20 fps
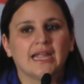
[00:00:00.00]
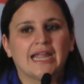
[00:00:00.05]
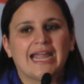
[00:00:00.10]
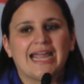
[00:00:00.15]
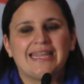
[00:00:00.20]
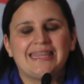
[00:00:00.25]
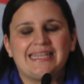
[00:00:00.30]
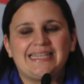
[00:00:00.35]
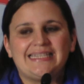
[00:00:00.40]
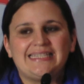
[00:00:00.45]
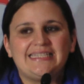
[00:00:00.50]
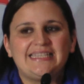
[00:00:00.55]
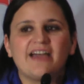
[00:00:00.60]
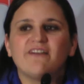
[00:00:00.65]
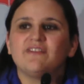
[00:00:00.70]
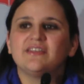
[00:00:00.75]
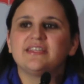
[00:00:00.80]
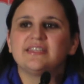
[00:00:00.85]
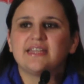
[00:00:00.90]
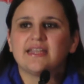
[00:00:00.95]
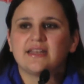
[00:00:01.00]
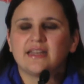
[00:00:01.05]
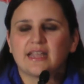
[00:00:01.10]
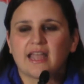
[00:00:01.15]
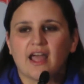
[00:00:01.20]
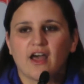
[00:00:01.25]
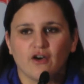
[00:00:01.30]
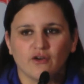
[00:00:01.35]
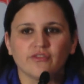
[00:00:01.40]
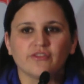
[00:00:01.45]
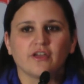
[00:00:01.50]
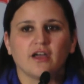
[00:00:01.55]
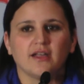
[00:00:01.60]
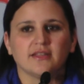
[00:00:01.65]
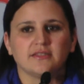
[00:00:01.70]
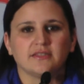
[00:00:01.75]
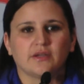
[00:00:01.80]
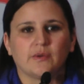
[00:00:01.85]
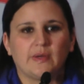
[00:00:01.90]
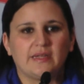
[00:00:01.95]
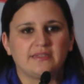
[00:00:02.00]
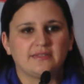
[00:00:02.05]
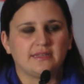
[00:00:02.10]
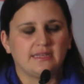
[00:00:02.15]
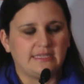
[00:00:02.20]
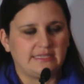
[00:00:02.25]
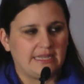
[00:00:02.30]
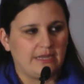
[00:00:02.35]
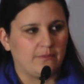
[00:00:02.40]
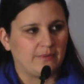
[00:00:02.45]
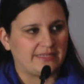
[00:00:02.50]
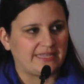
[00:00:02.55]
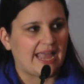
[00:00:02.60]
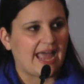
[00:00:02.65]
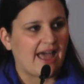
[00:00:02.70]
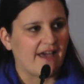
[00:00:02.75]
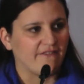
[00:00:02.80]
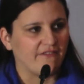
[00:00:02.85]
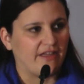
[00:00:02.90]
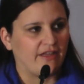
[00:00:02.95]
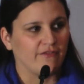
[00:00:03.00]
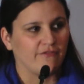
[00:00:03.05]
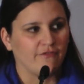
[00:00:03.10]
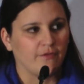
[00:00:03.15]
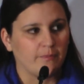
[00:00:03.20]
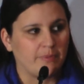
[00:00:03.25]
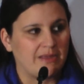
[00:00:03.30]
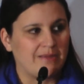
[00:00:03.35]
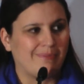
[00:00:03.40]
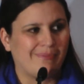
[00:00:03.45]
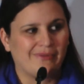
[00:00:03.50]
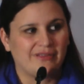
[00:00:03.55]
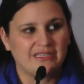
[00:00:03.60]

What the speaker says: and the devastating health consequences it was having for people,